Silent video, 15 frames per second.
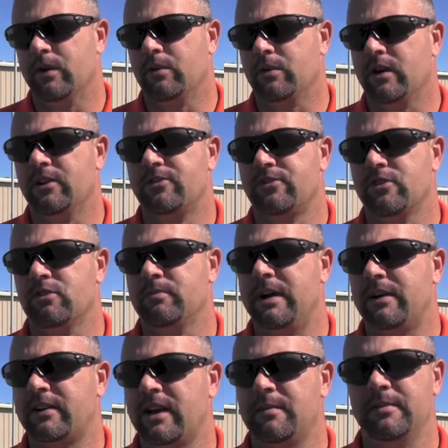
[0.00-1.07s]
we were unsure
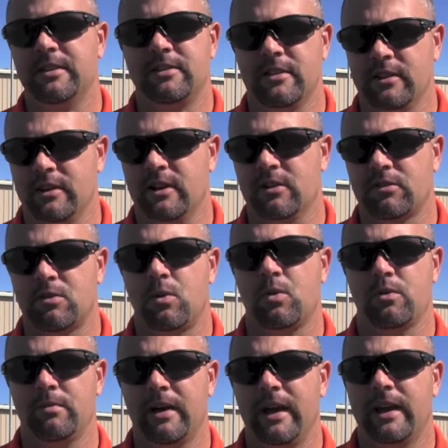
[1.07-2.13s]
about coming into the year is
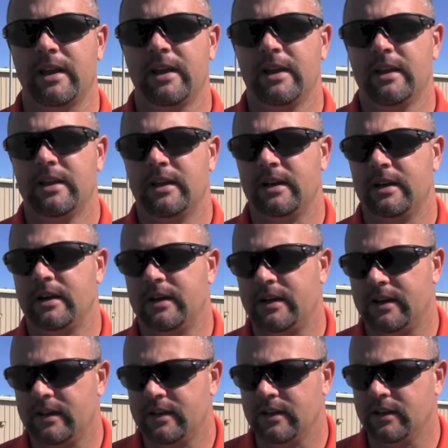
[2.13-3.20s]
quarterback.
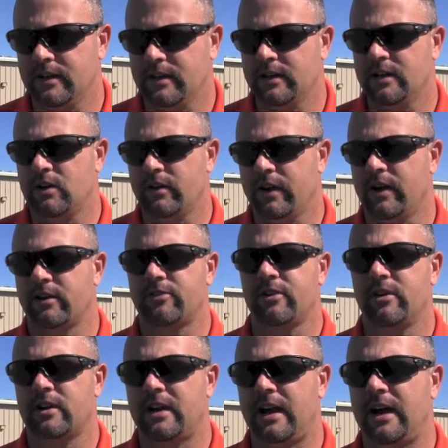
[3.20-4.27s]
You know, Eric
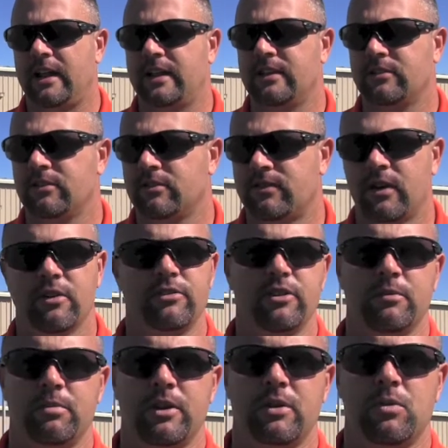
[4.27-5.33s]
Trunkali is his first
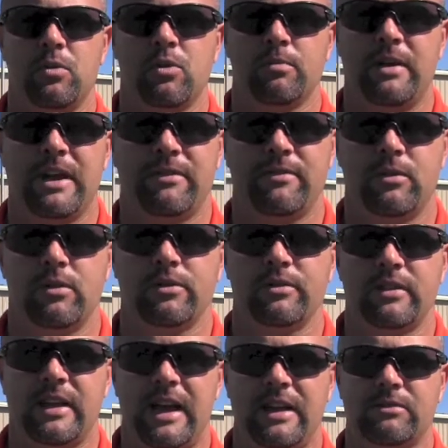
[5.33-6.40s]
year to play quarterback for
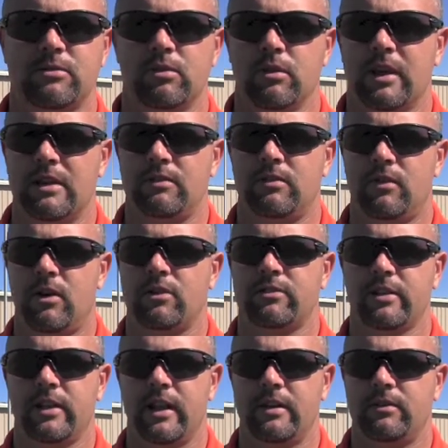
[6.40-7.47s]
us at high school level,
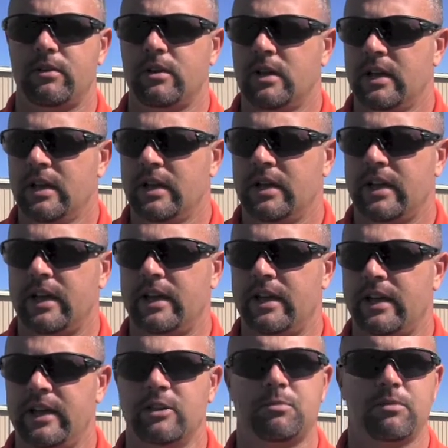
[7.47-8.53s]
varsity level, and
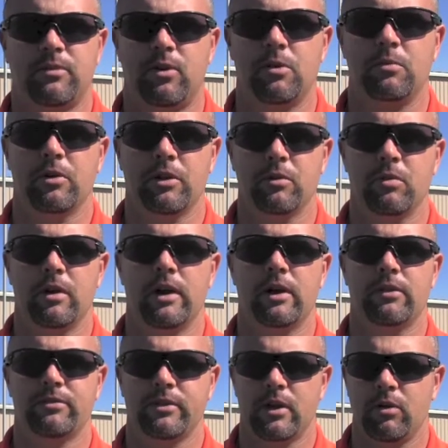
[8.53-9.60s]
he's performed really
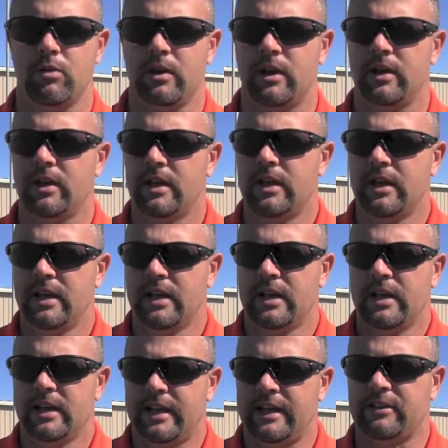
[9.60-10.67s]
well. So
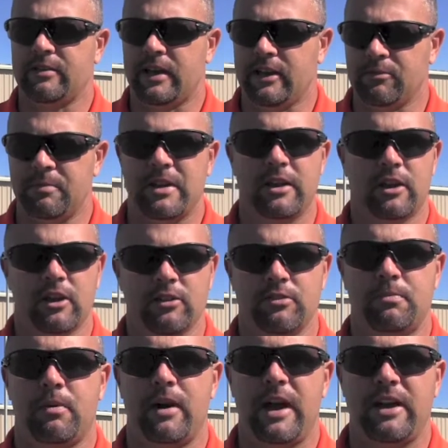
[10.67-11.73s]
he's been a good
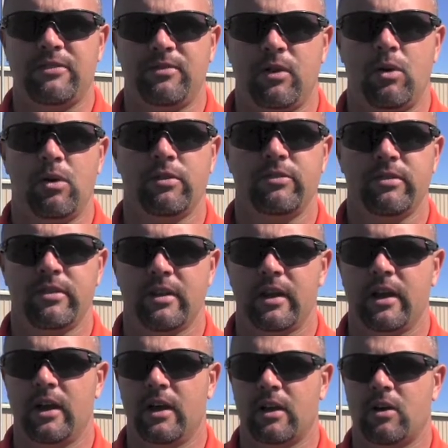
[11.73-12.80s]
surprise for us.
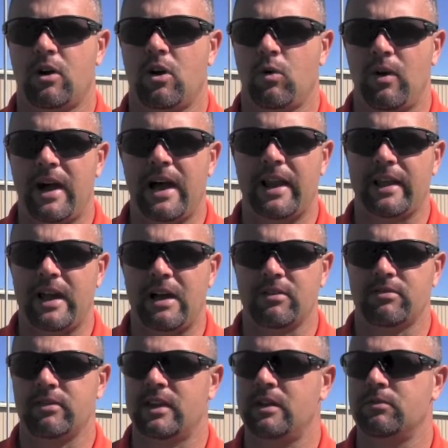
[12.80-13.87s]
Carl Wiley,
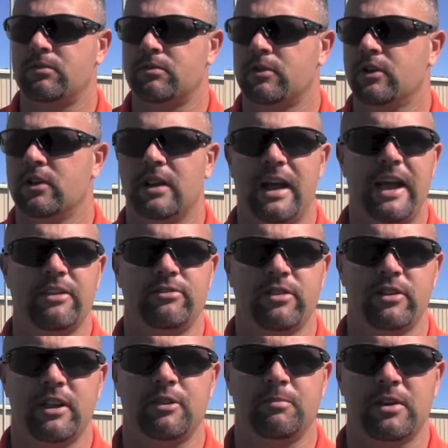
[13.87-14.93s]
obviously, he was good last
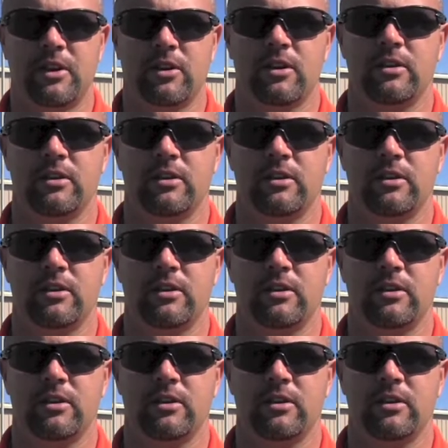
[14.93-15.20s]
year. He's been